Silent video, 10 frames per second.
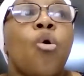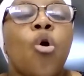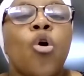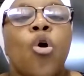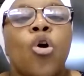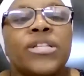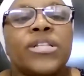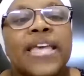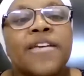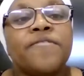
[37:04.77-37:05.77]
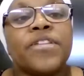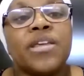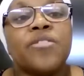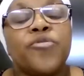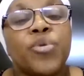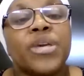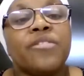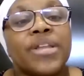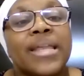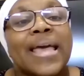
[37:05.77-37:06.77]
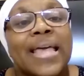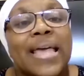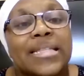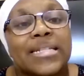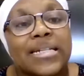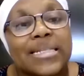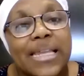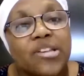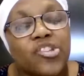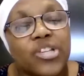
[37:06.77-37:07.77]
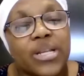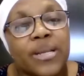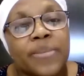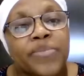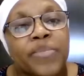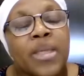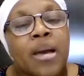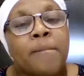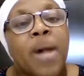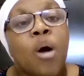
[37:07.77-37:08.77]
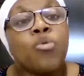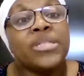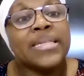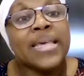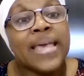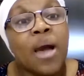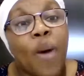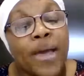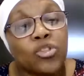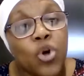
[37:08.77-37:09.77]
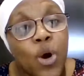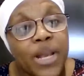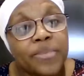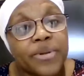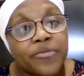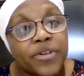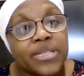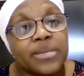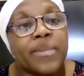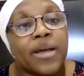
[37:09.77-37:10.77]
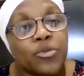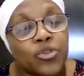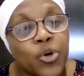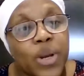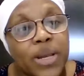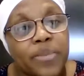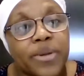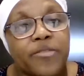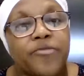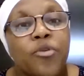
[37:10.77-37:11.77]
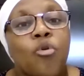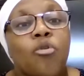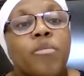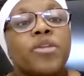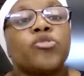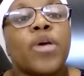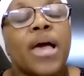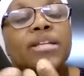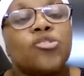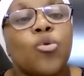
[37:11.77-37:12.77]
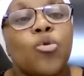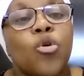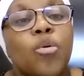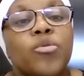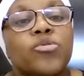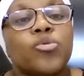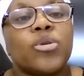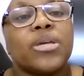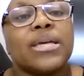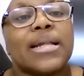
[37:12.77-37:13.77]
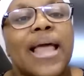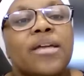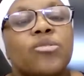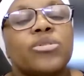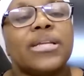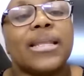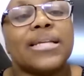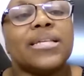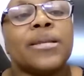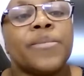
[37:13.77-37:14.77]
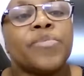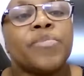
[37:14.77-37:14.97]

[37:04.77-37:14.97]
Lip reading: or even if you're given a translation, mawusiya wayithola brief, uyidemand uyithola brief, ubeso yatsho kulo muntu i-client ukuthi listen,